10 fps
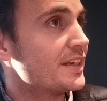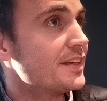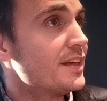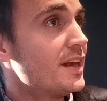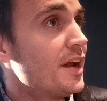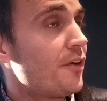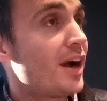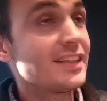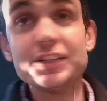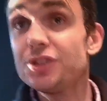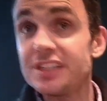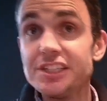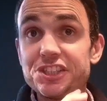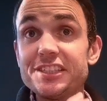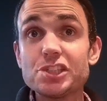in. Right, and you see
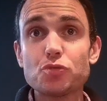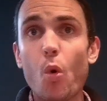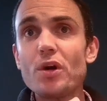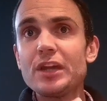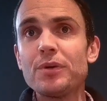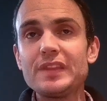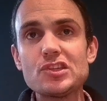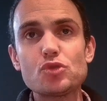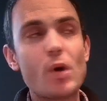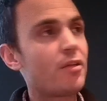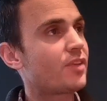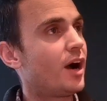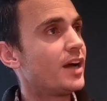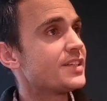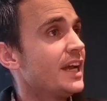Jesus walking with these 12
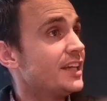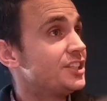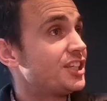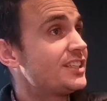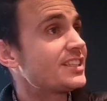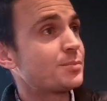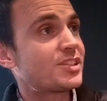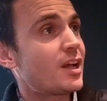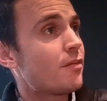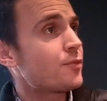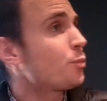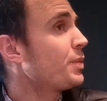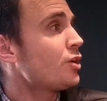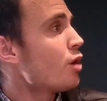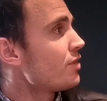guys, Jesus himself not
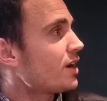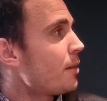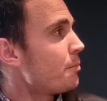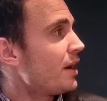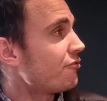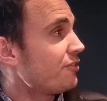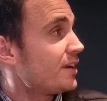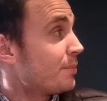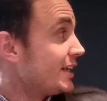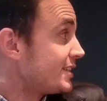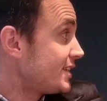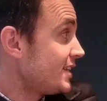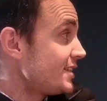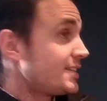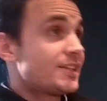being overcome by fear, but he
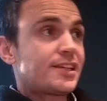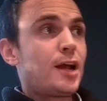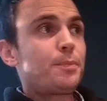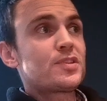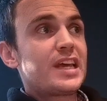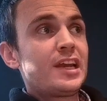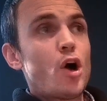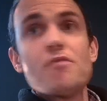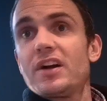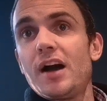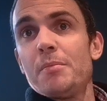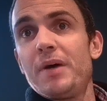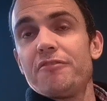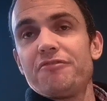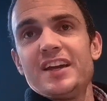sees his disciples getting overcome
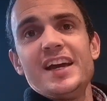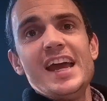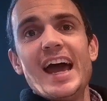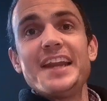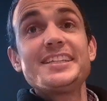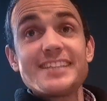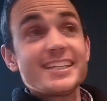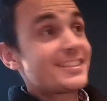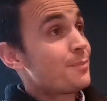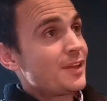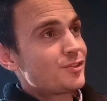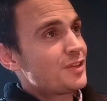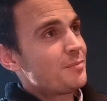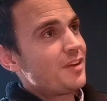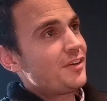by fear, and he says something to
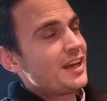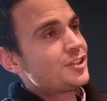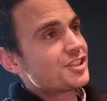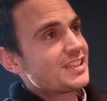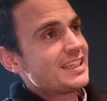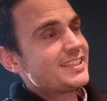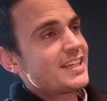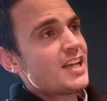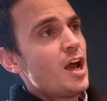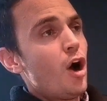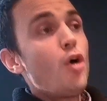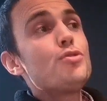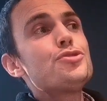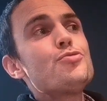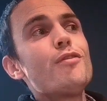them very interesting. He says, "Oh,
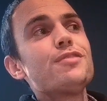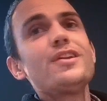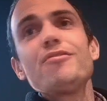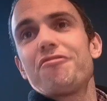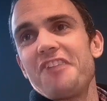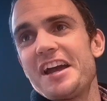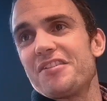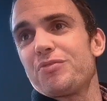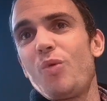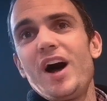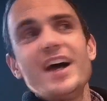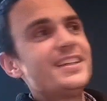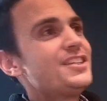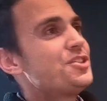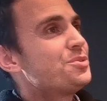you of little faith, why
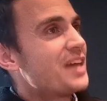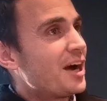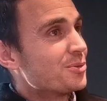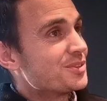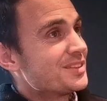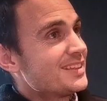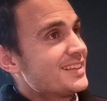did you doubt?"